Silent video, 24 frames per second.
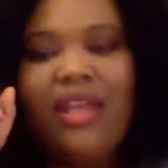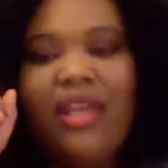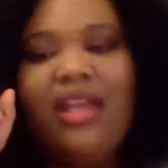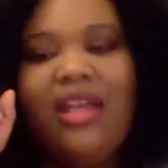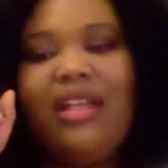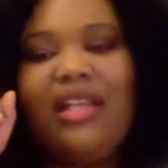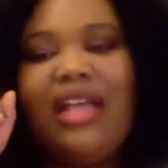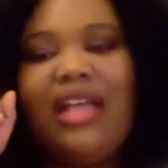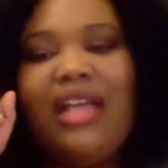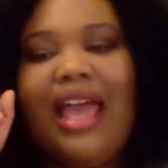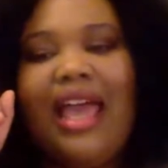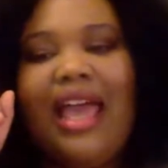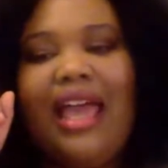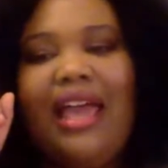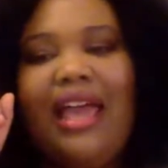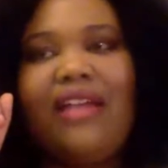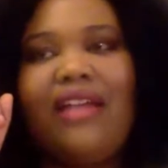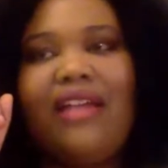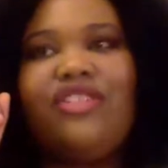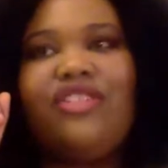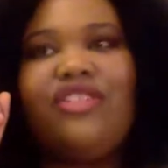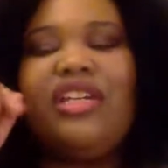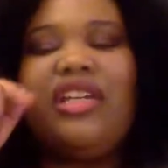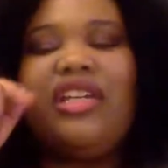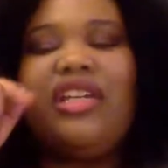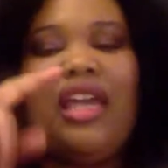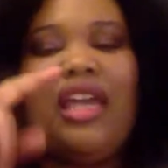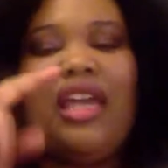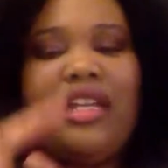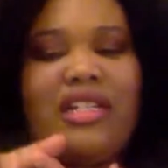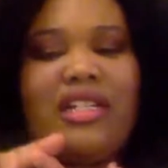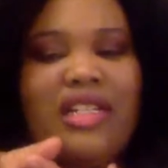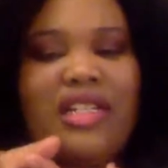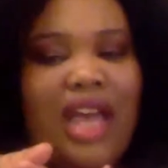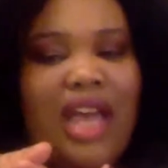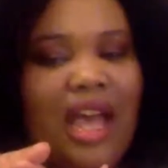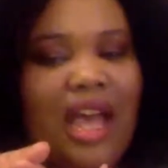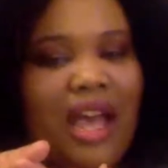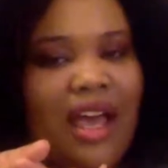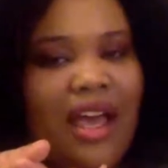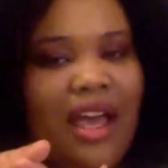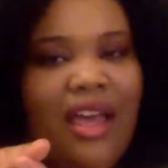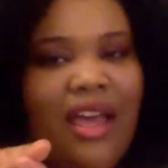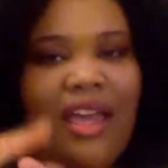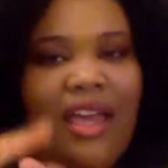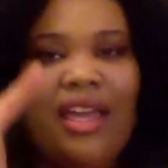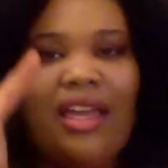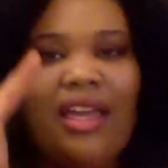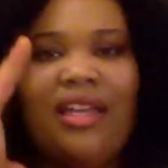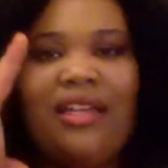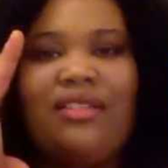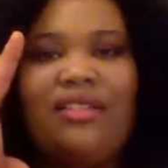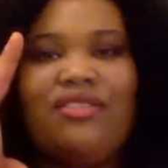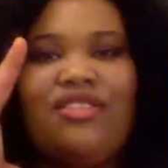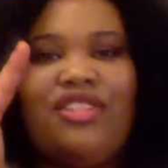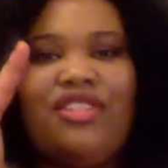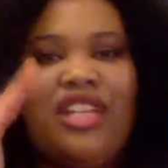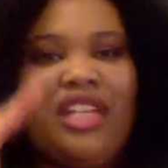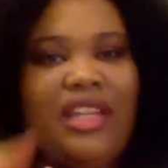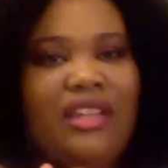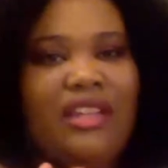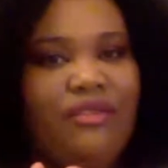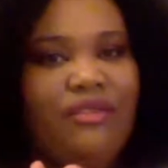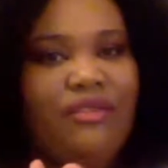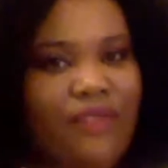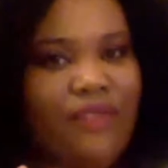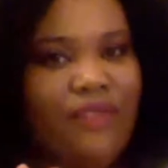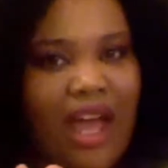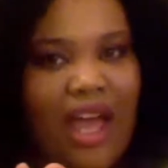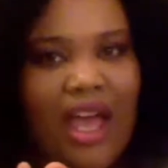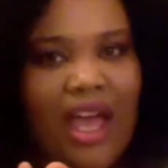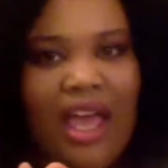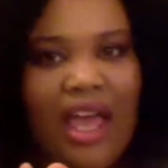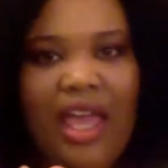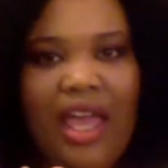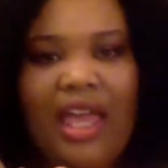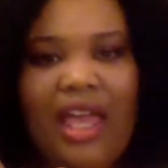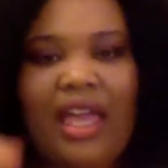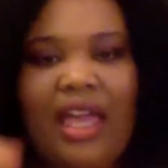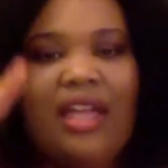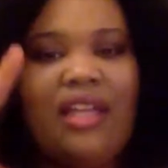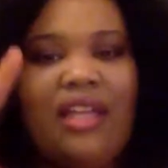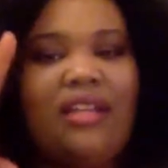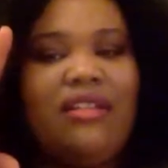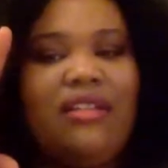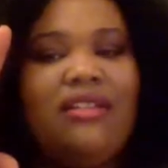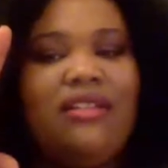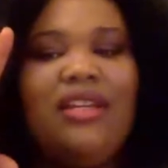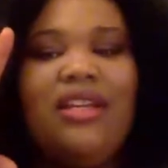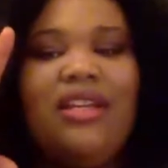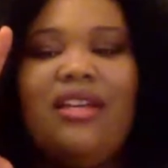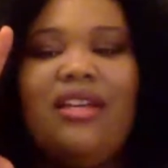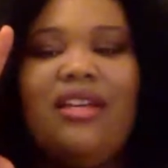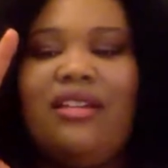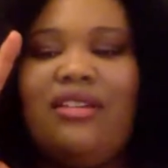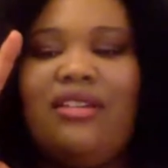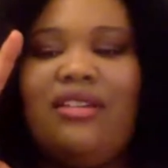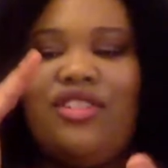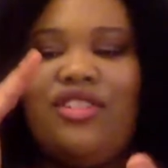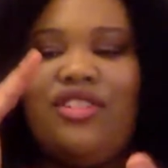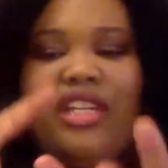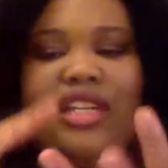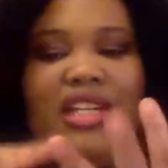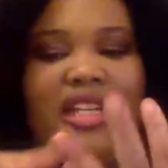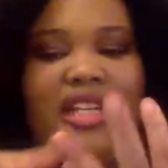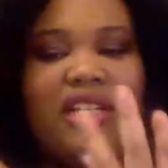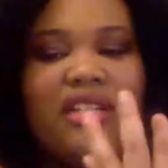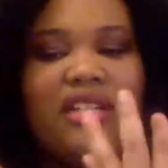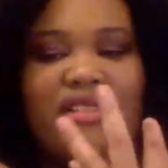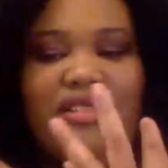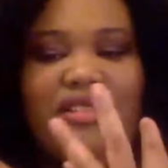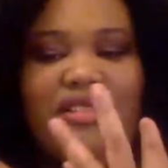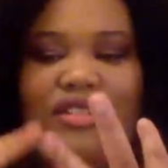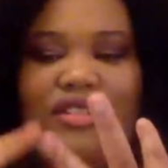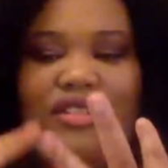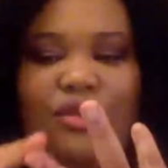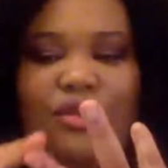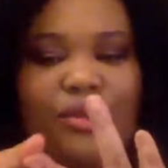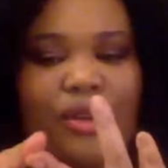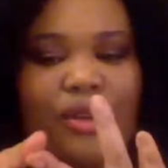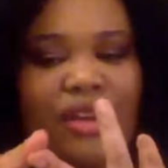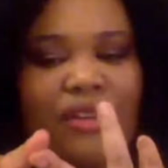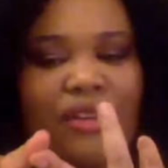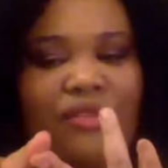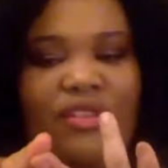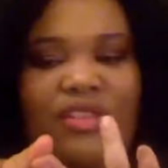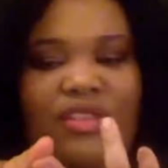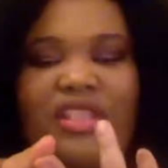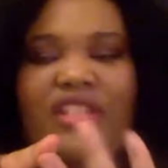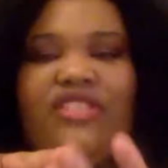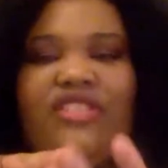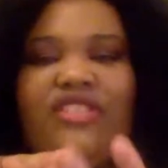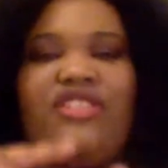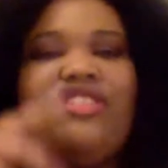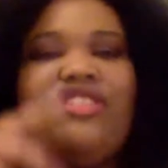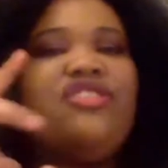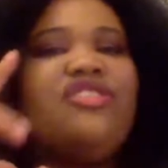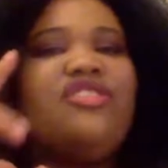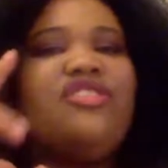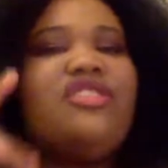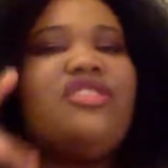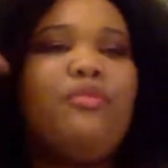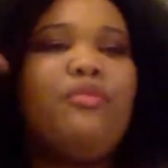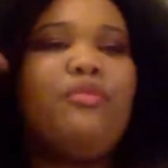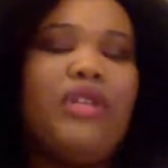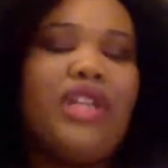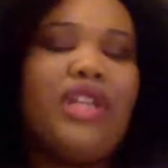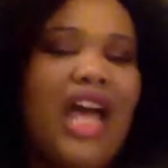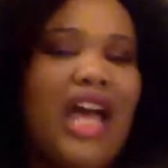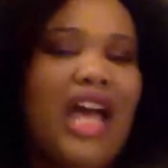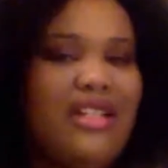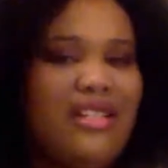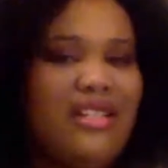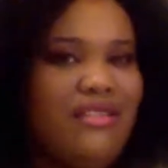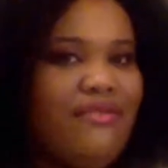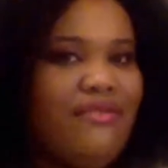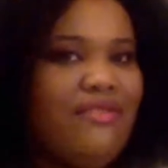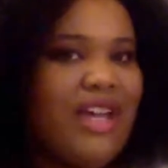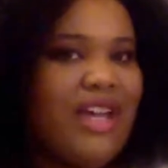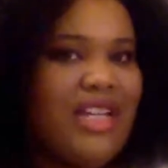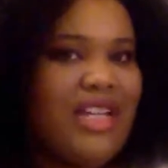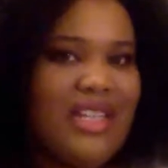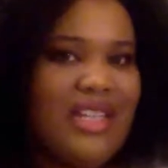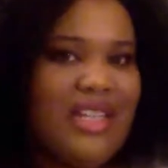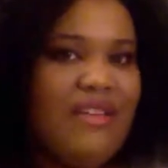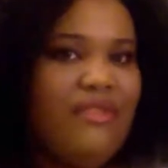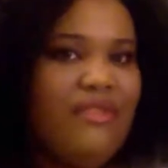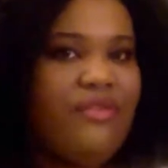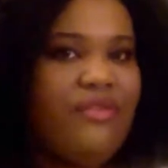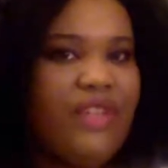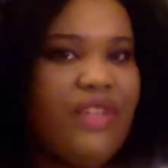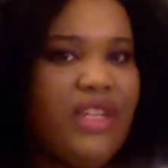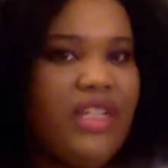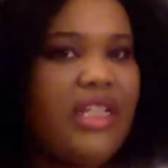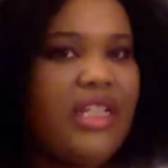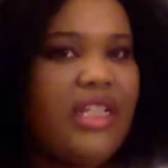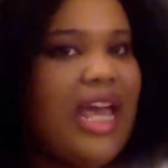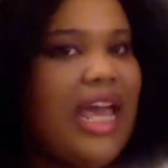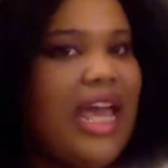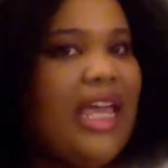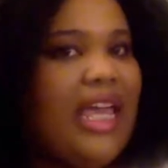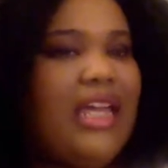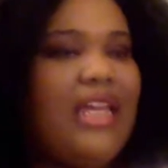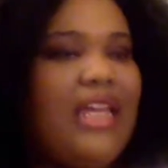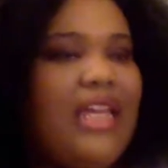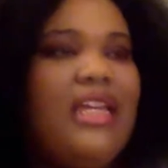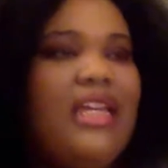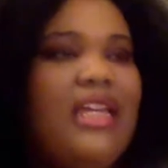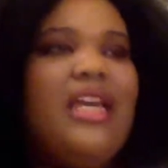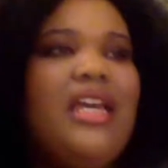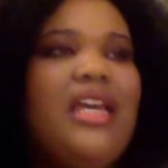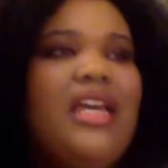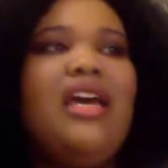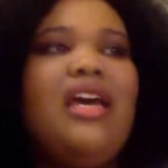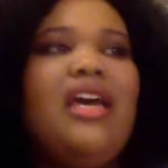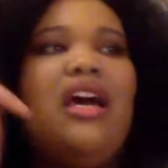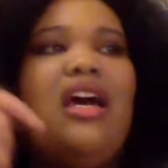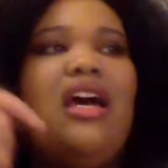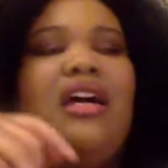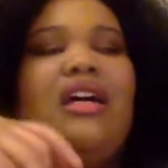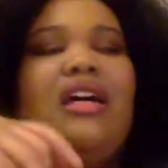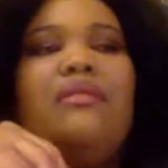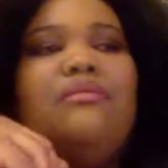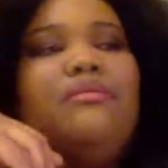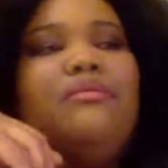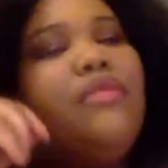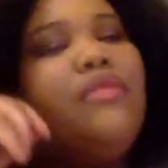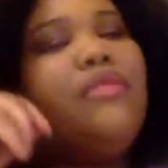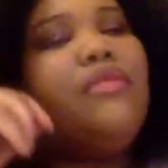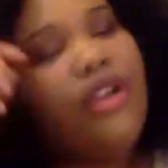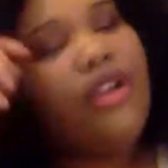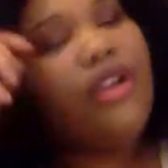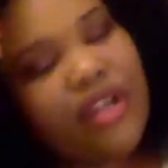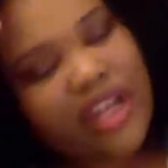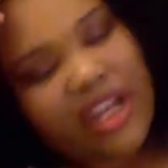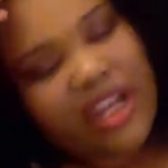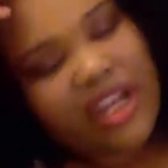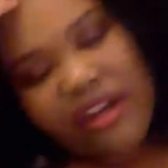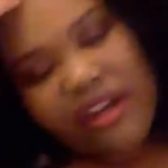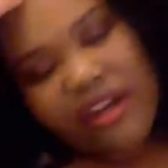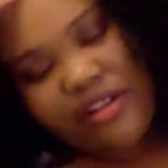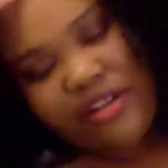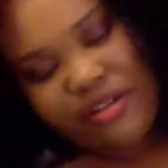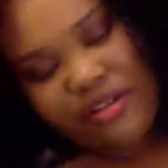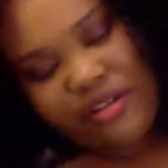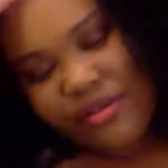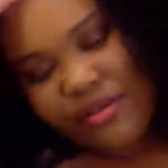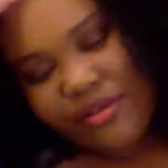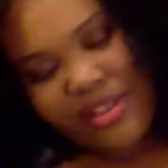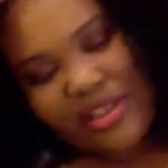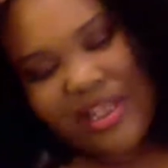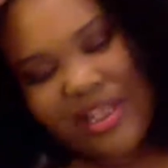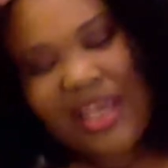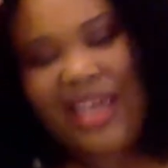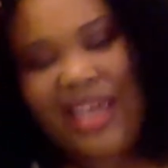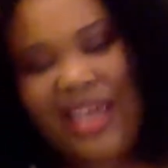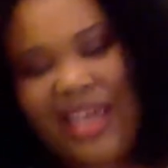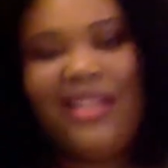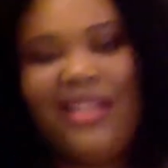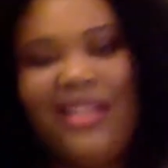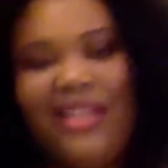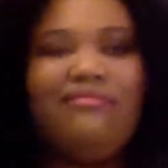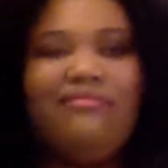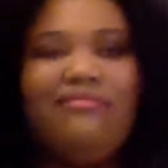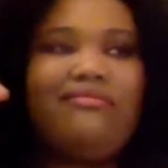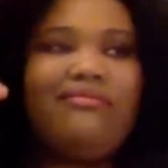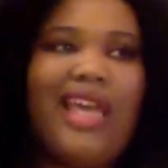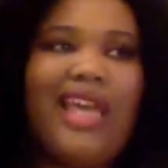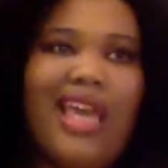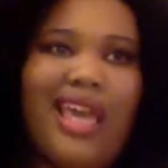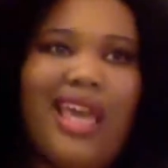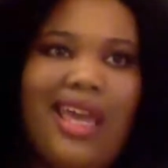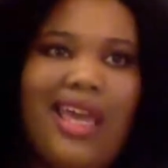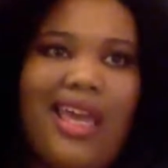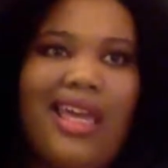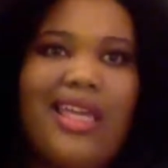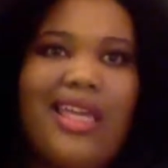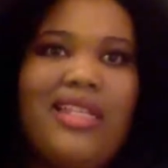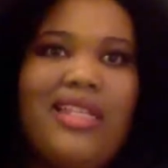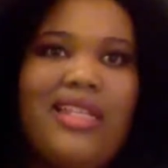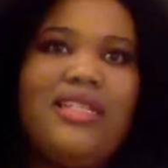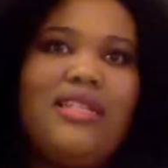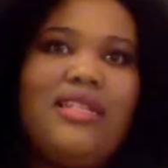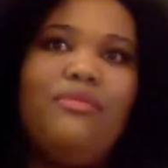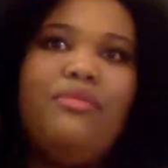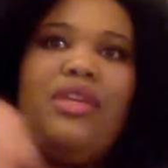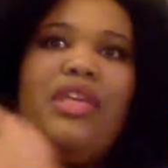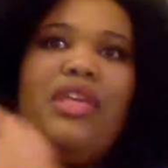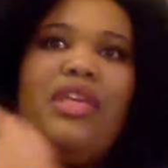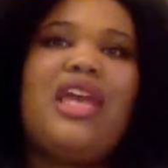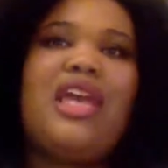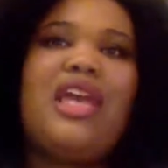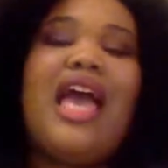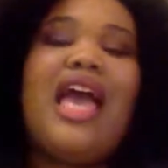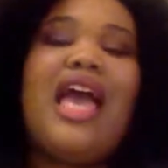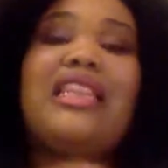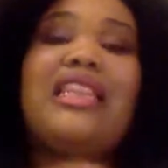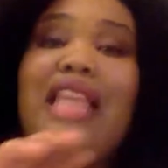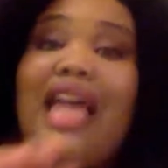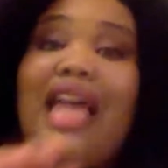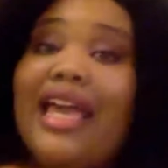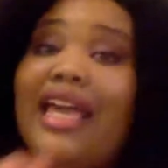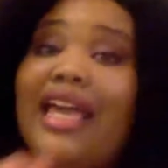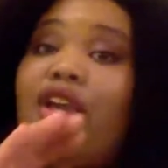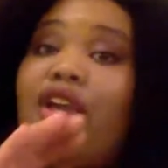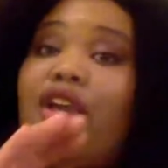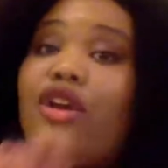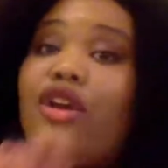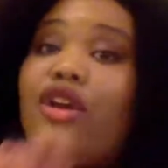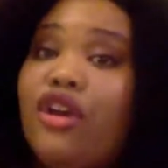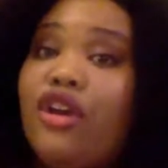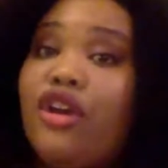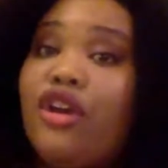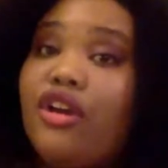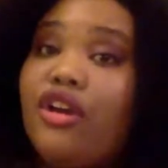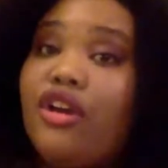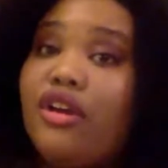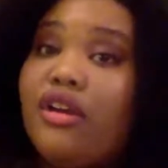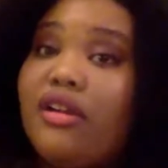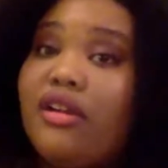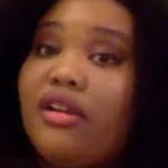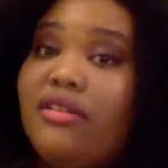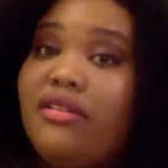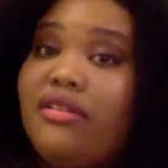Like, she can't die. She can fight. She can do everything. She's just a plot device, I feel like. Her character was like, to me. I like her.